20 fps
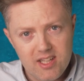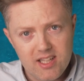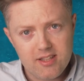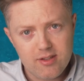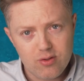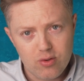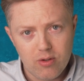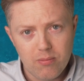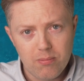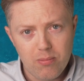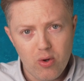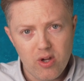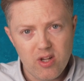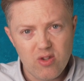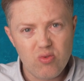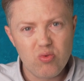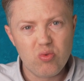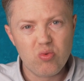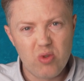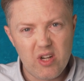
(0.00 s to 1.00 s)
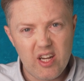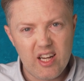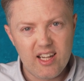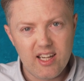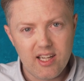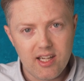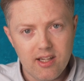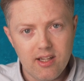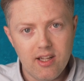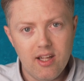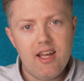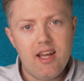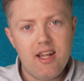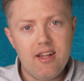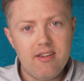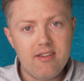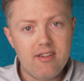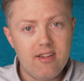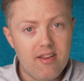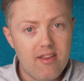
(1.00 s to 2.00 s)
strong point, really.
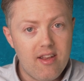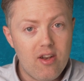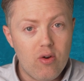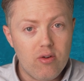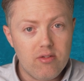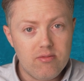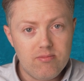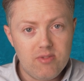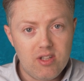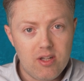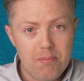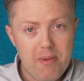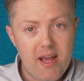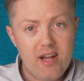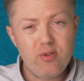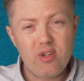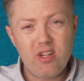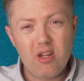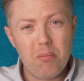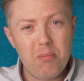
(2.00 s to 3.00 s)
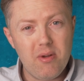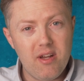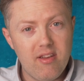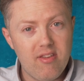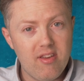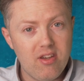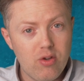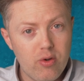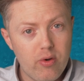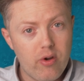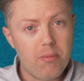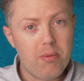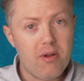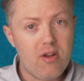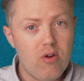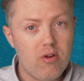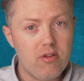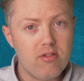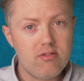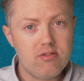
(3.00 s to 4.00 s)
And they're not, you know, battery companies in Europe are
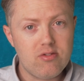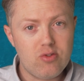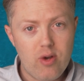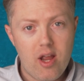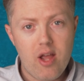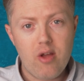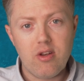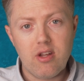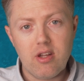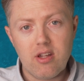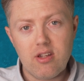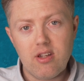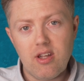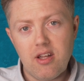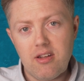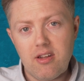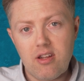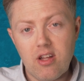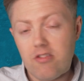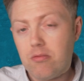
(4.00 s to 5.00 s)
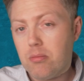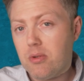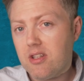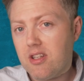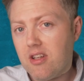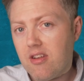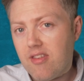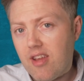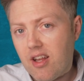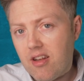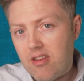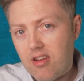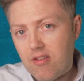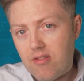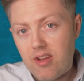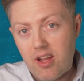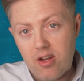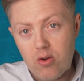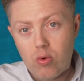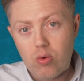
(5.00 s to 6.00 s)
not drowning in government
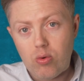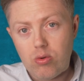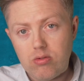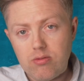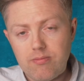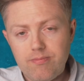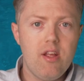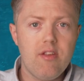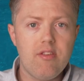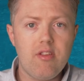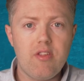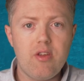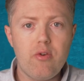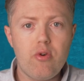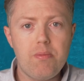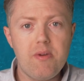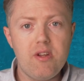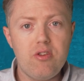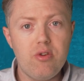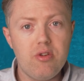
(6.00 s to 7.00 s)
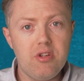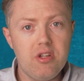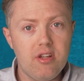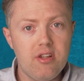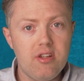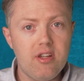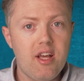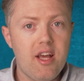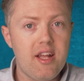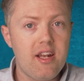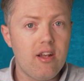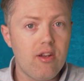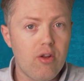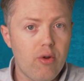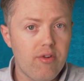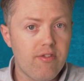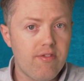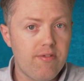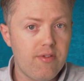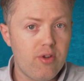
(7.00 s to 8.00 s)
incentives at all. So the European Union and a
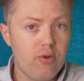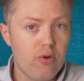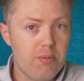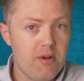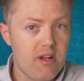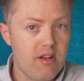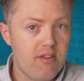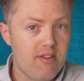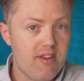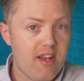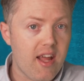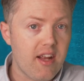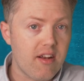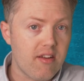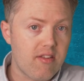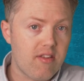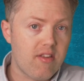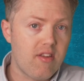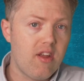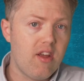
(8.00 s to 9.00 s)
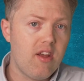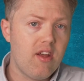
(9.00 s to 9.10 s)
lot of European states